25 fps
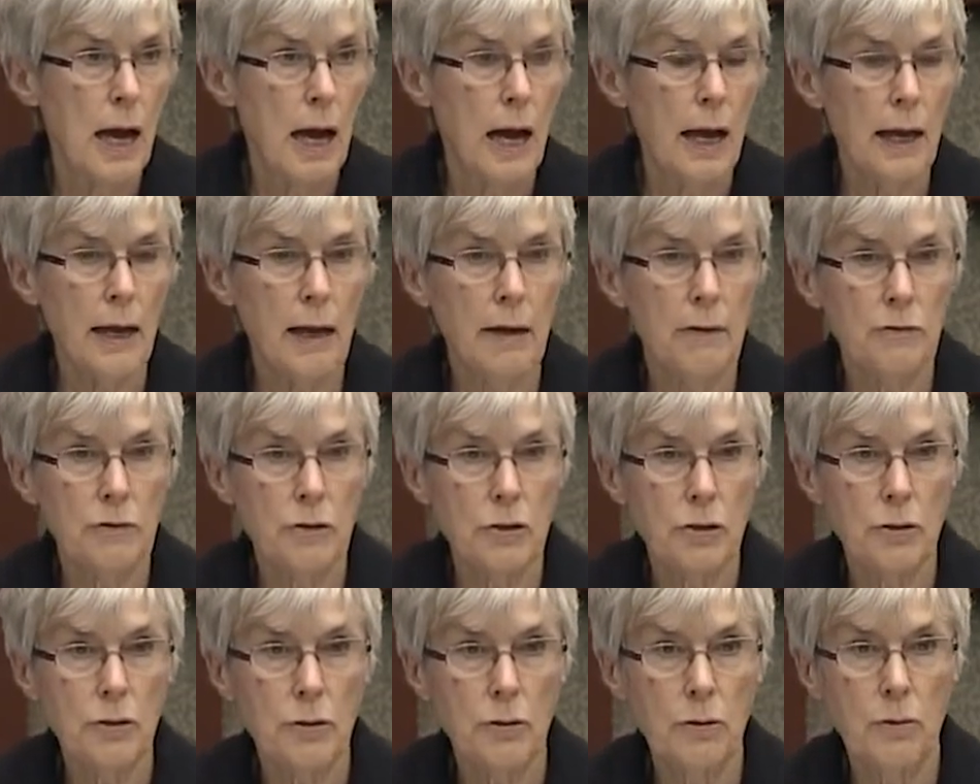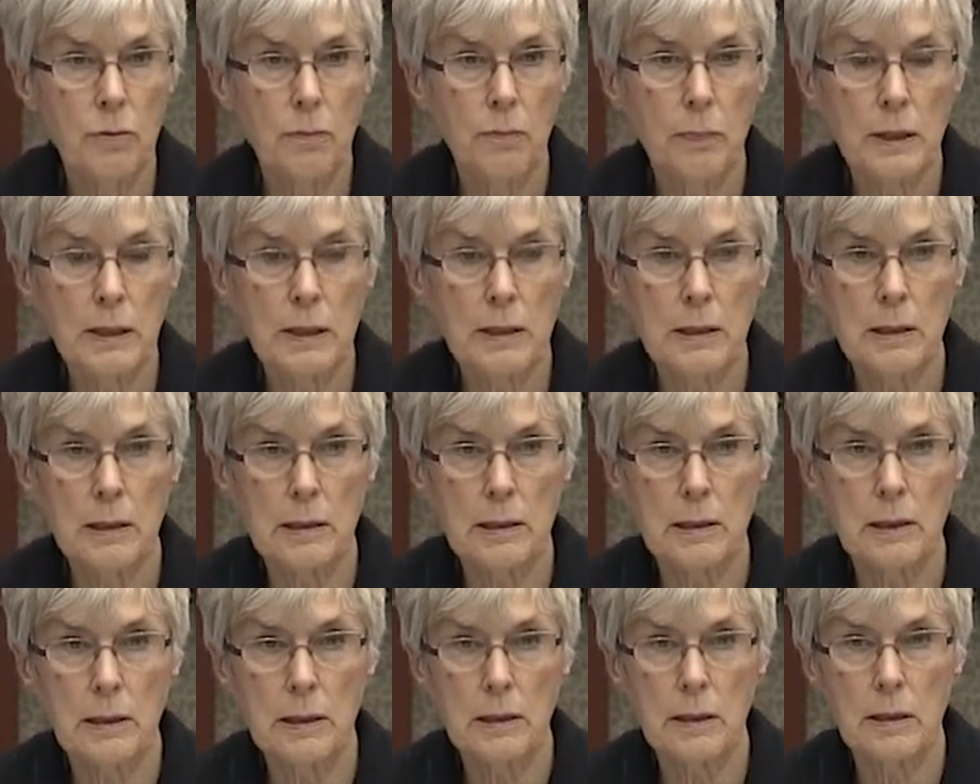I have two
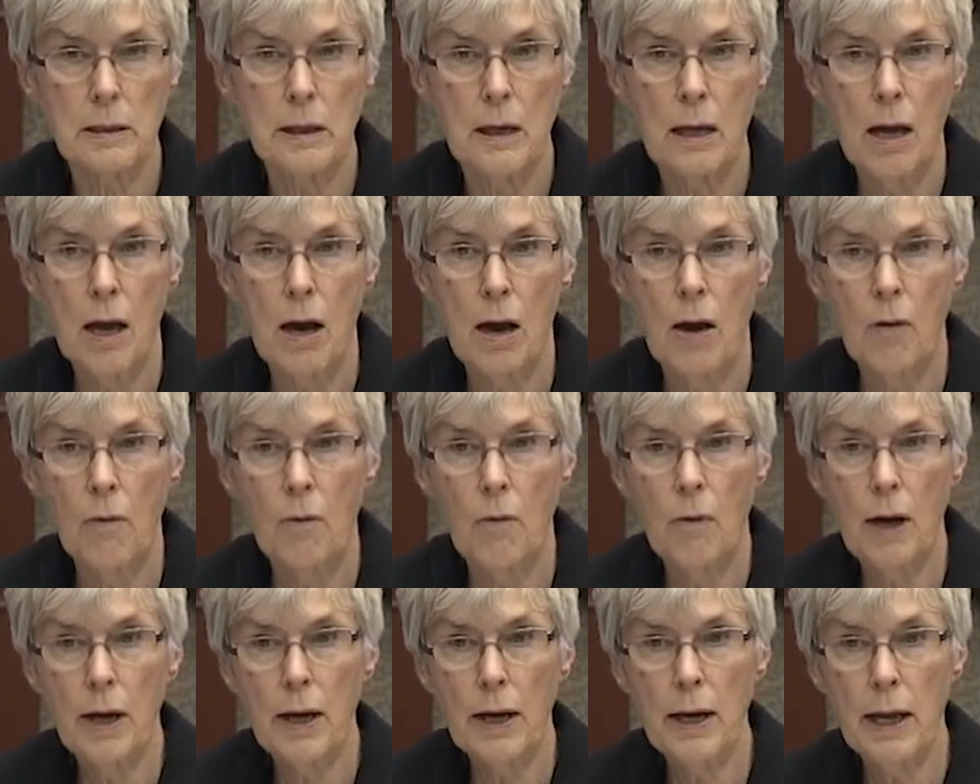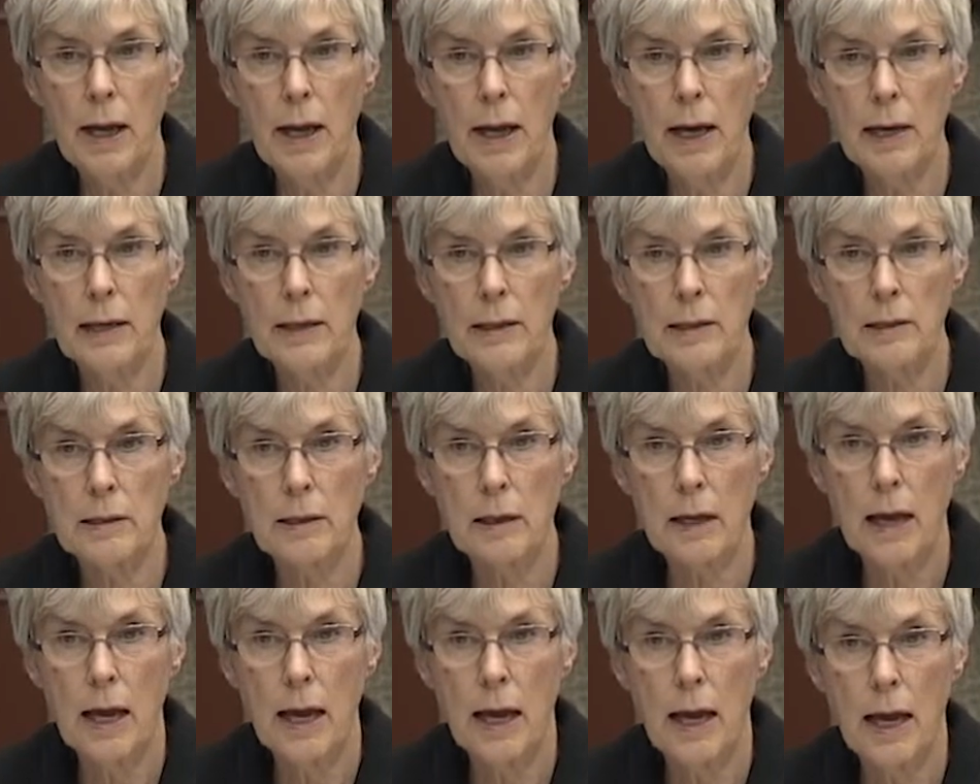businesses. One
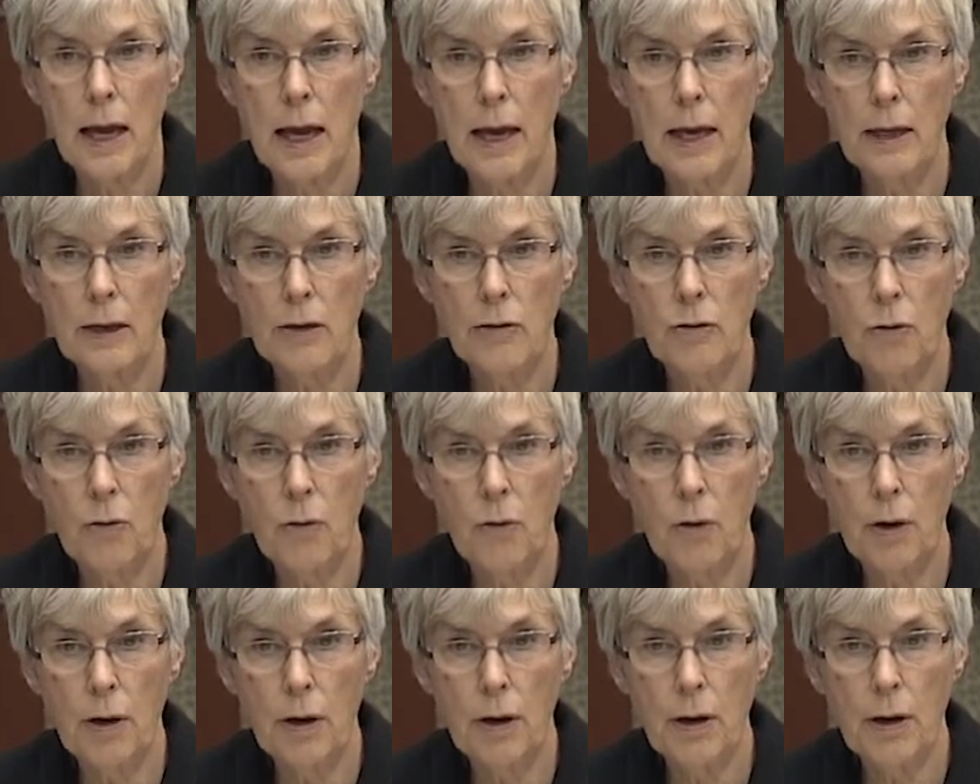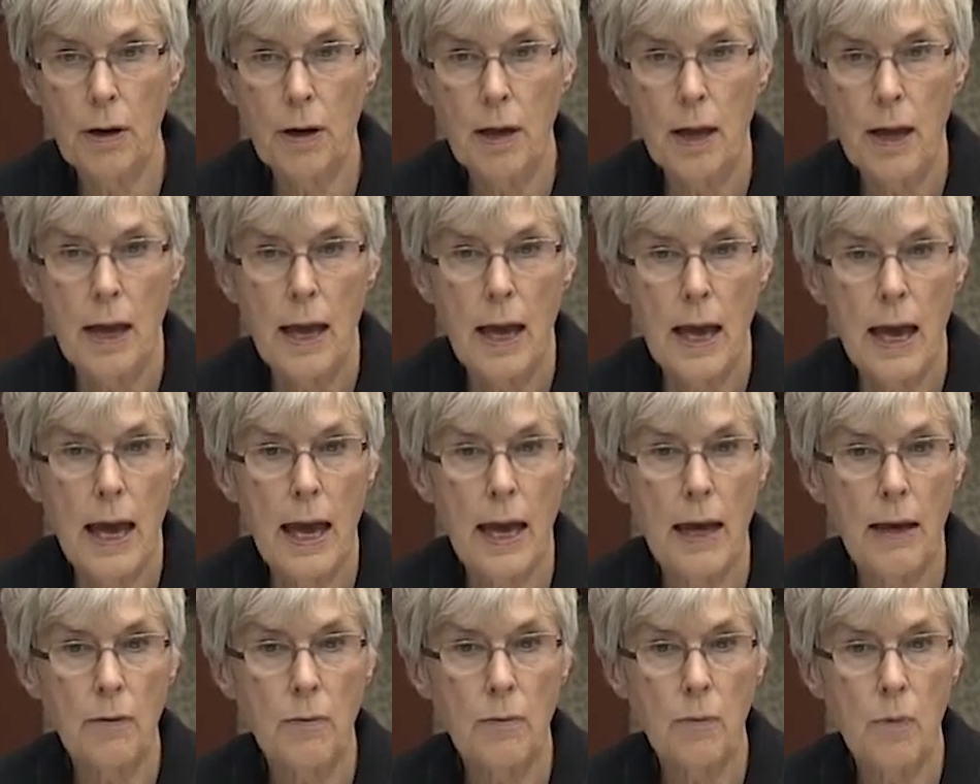has a door,
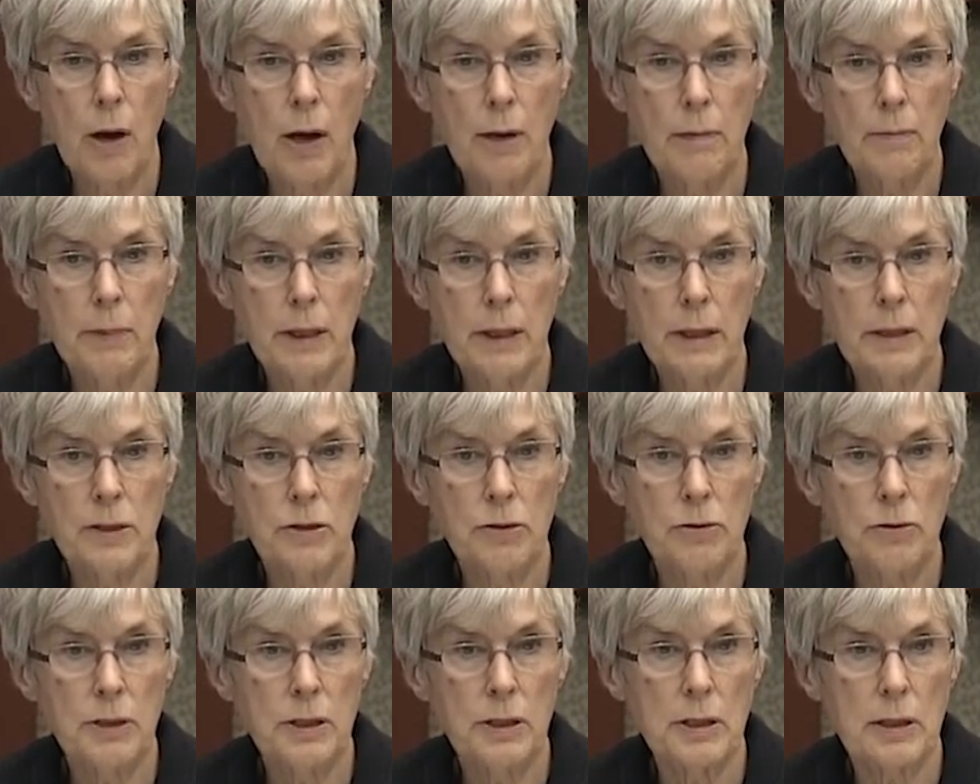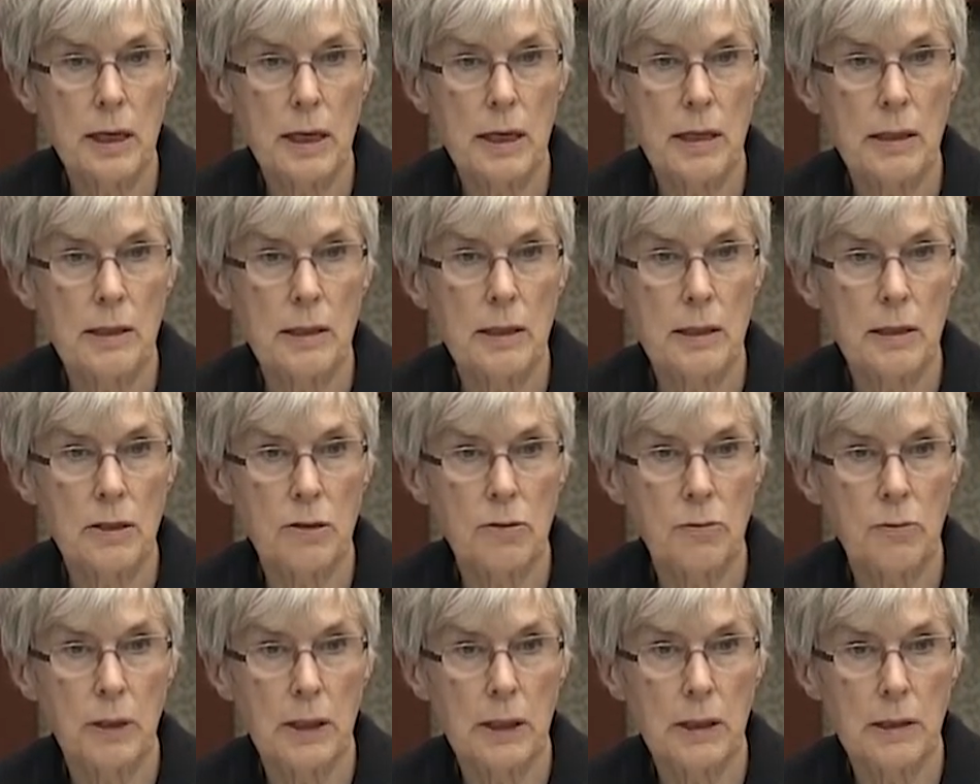and one ministry says it
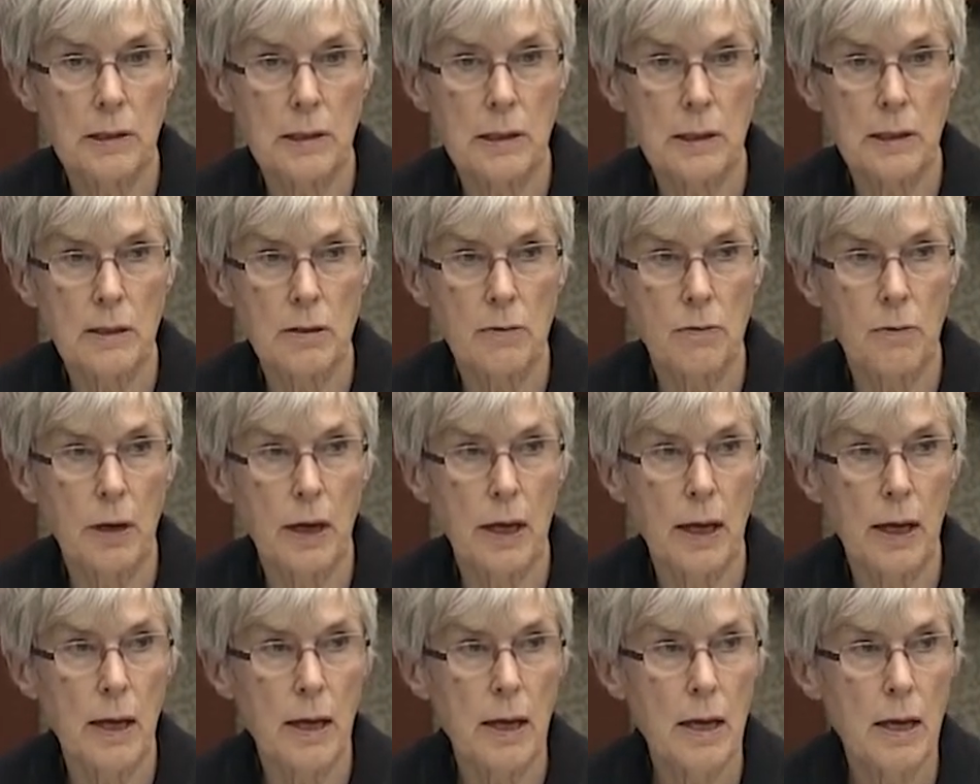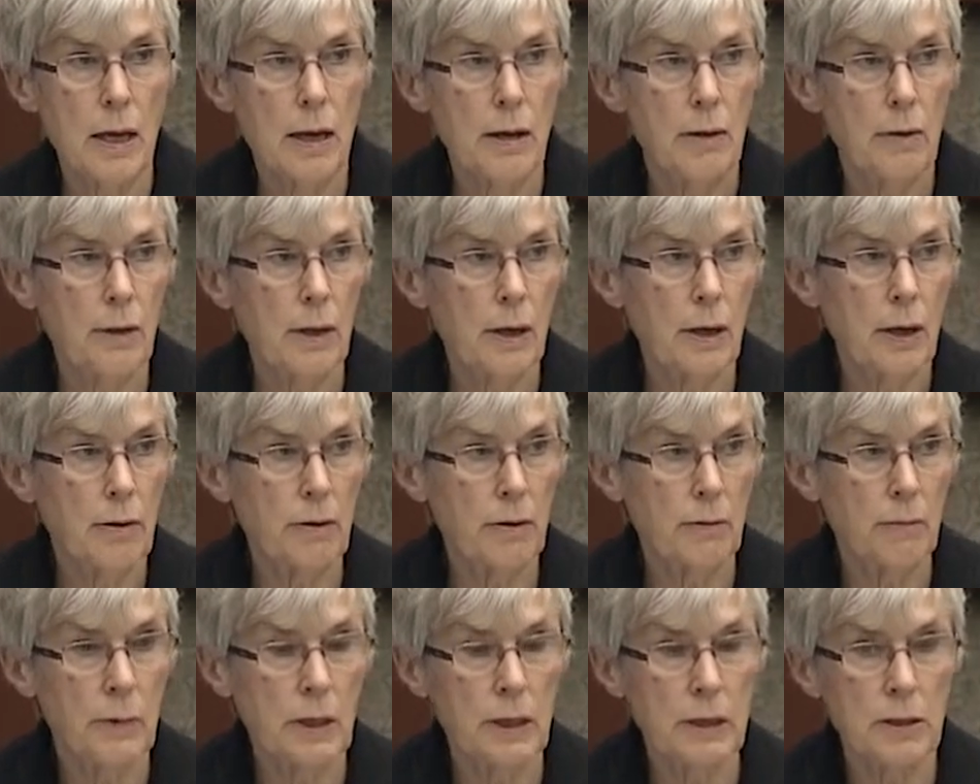swings this way, the
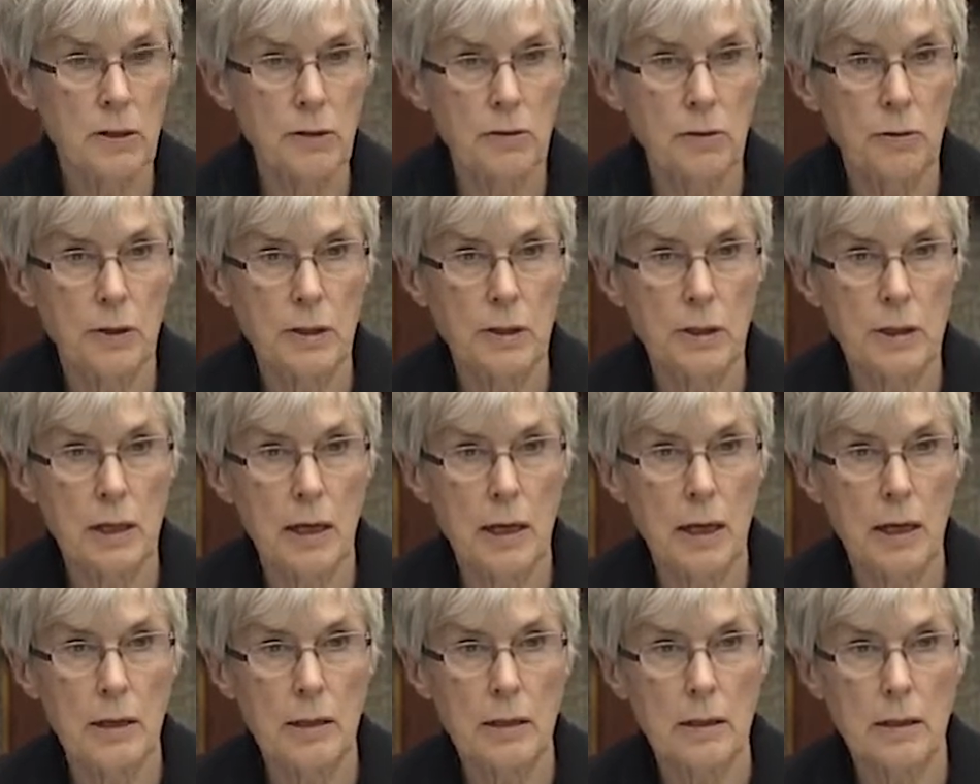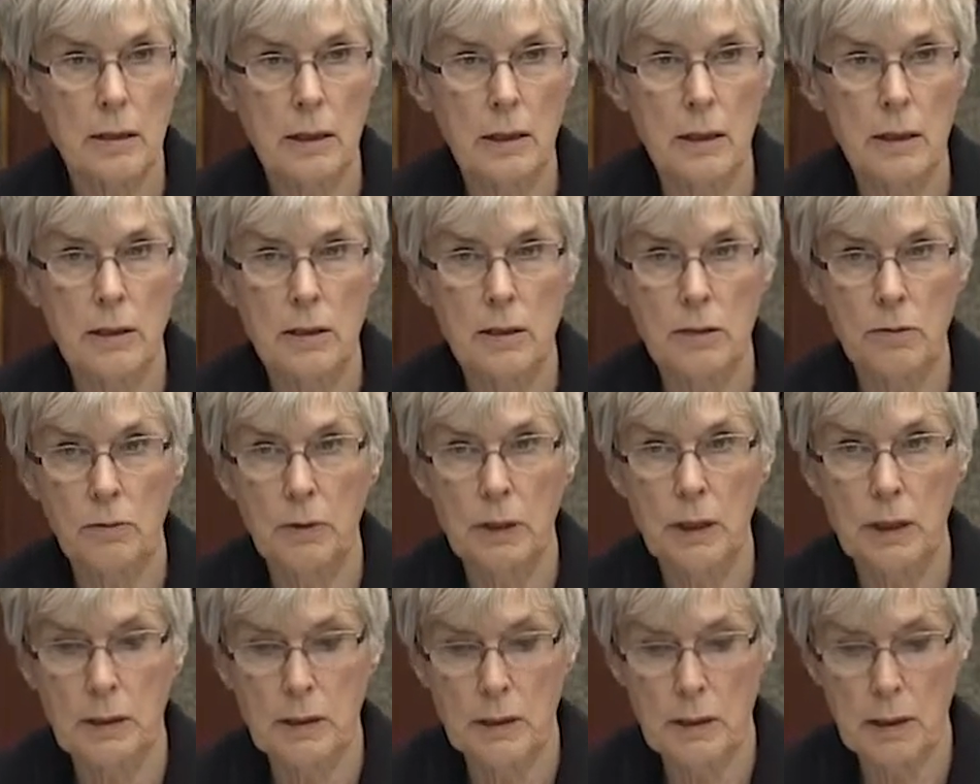other ministry says it
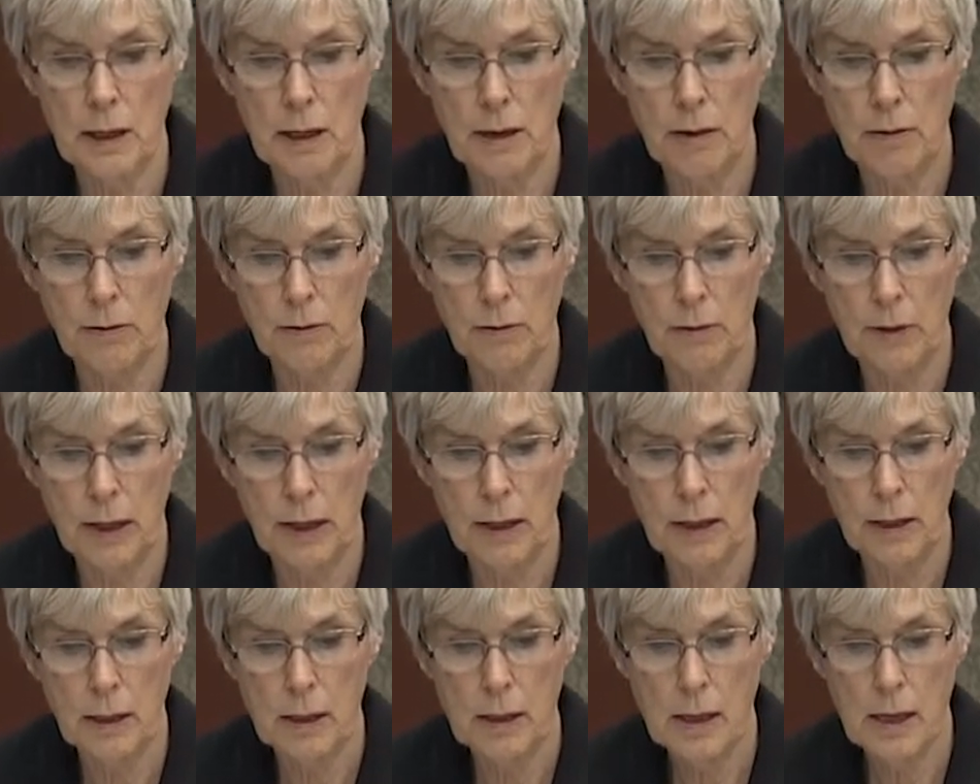swings the other way.